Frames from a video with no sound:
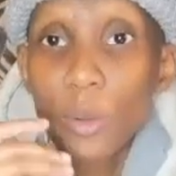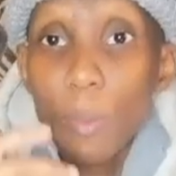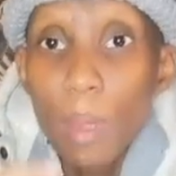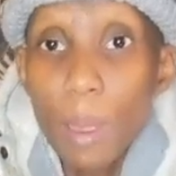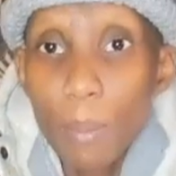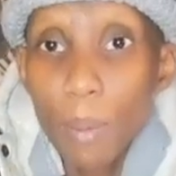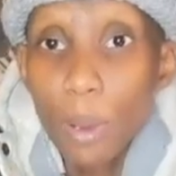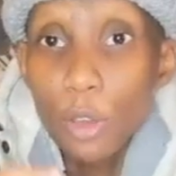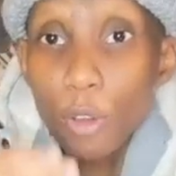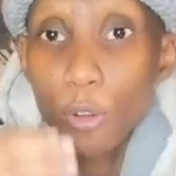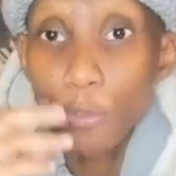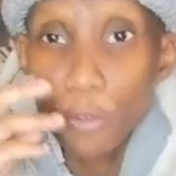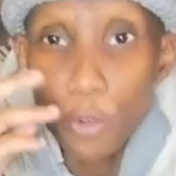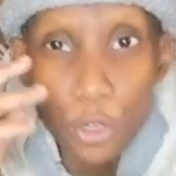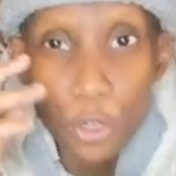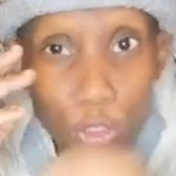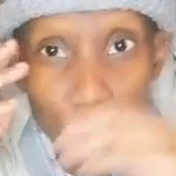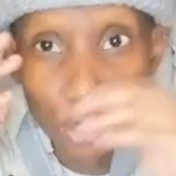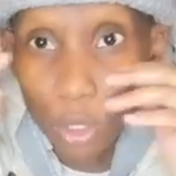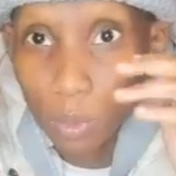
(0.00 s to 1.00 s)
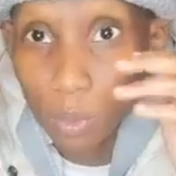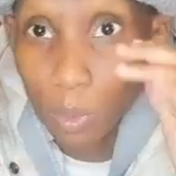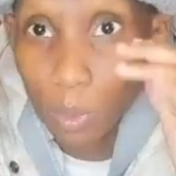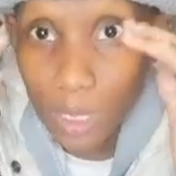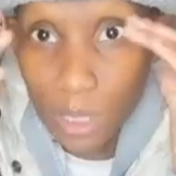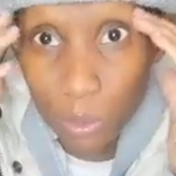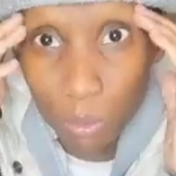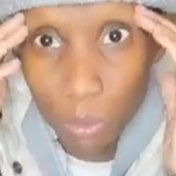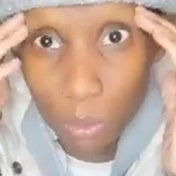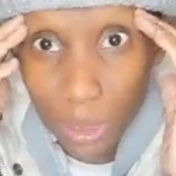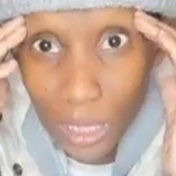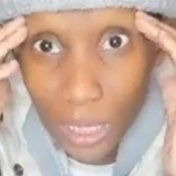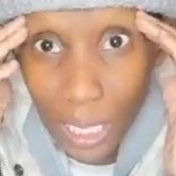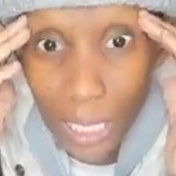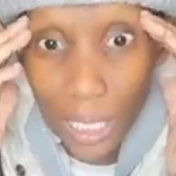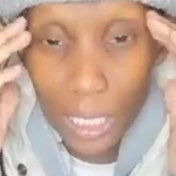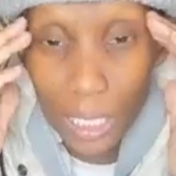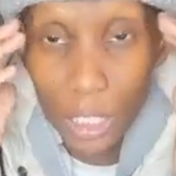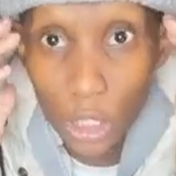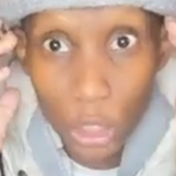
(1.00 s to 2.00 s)
Remember, your first thought mustn't
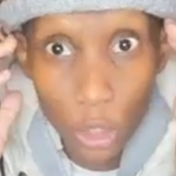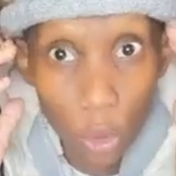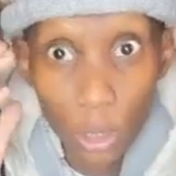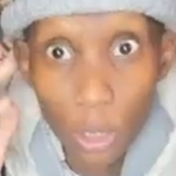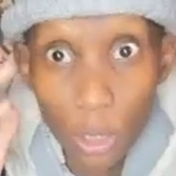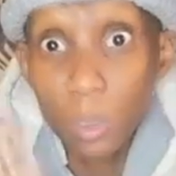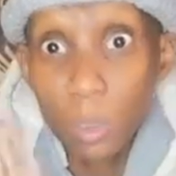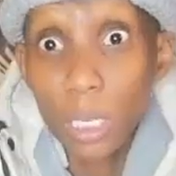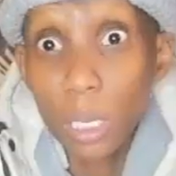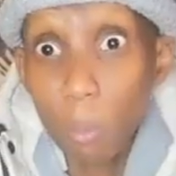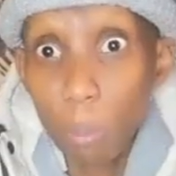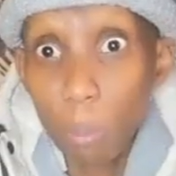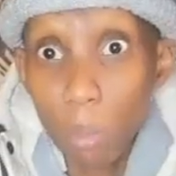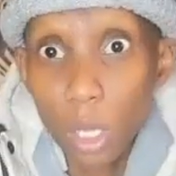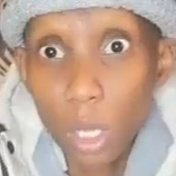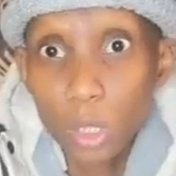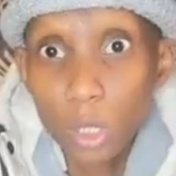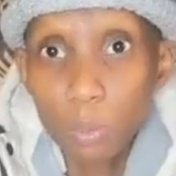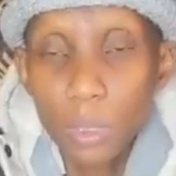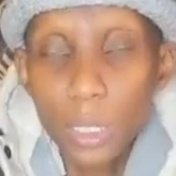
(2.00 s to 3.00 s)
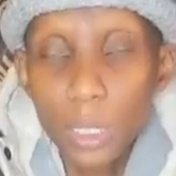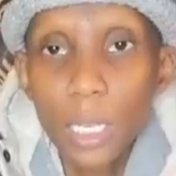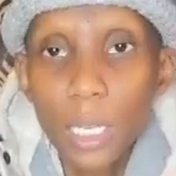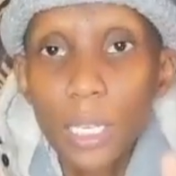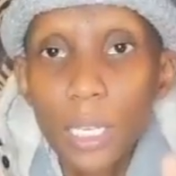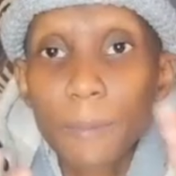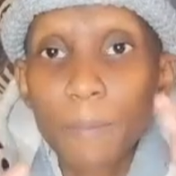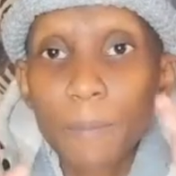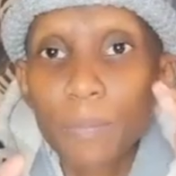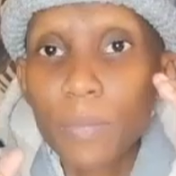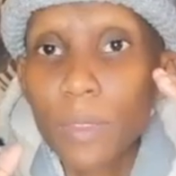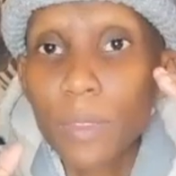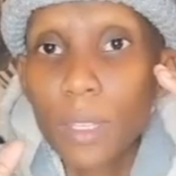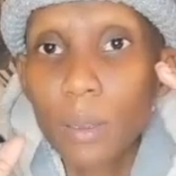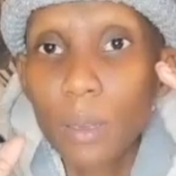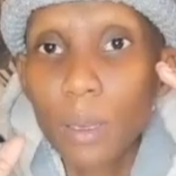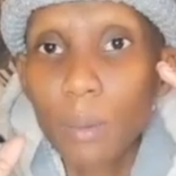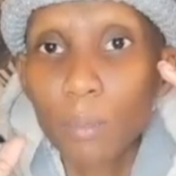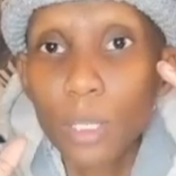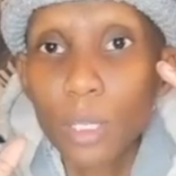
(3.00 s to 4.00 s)
be like, yo, let me inbox BA.
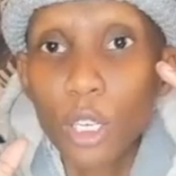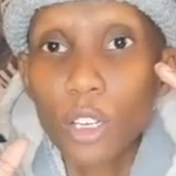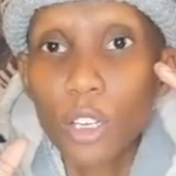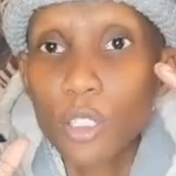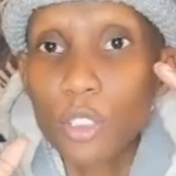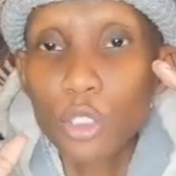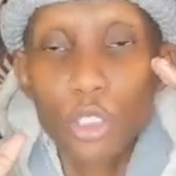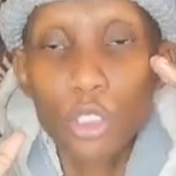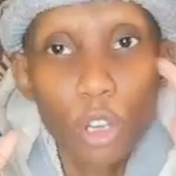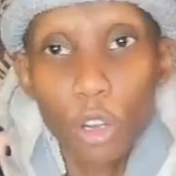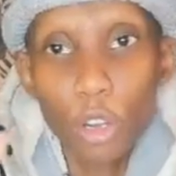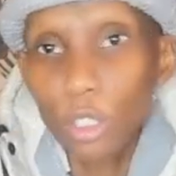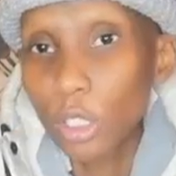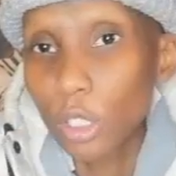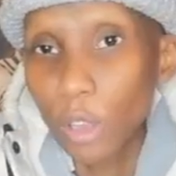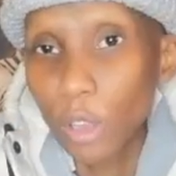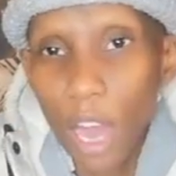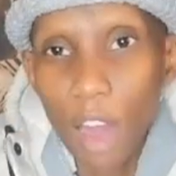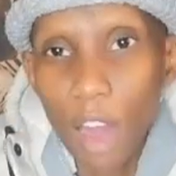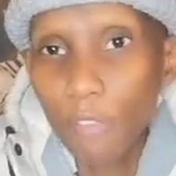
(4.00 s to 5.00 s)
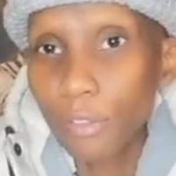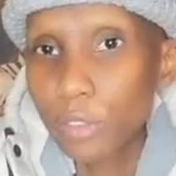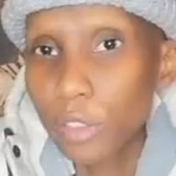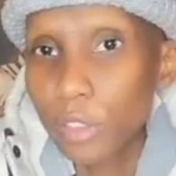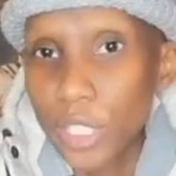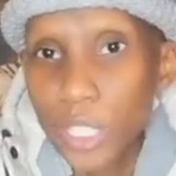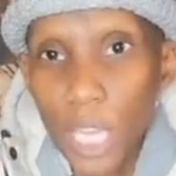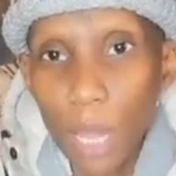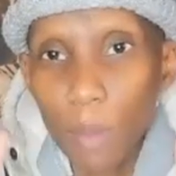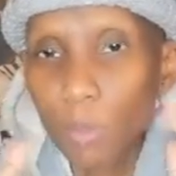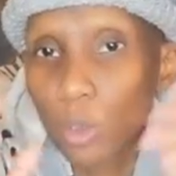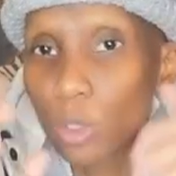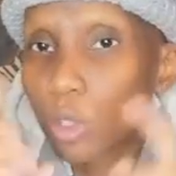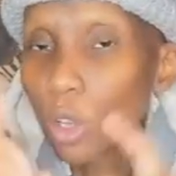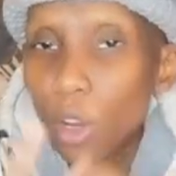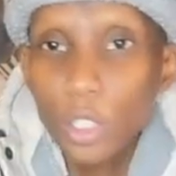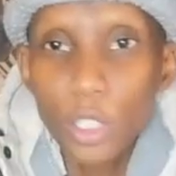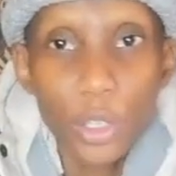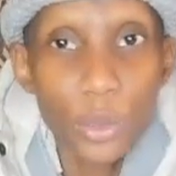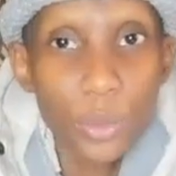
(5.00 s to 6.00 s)
Because you know, half of the time,
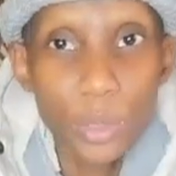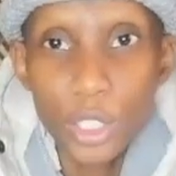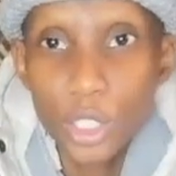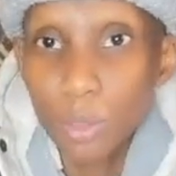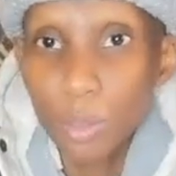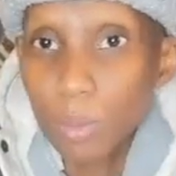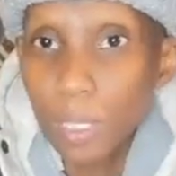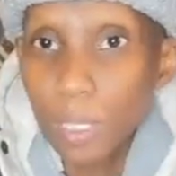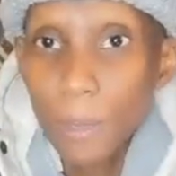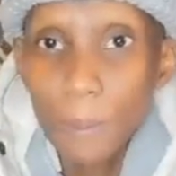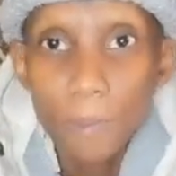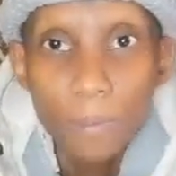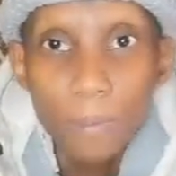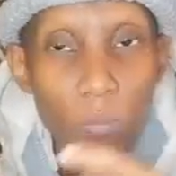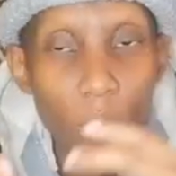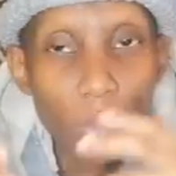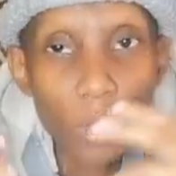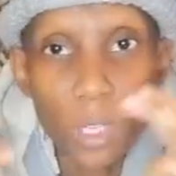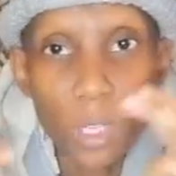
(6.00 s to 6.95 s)
you're not going to reach me.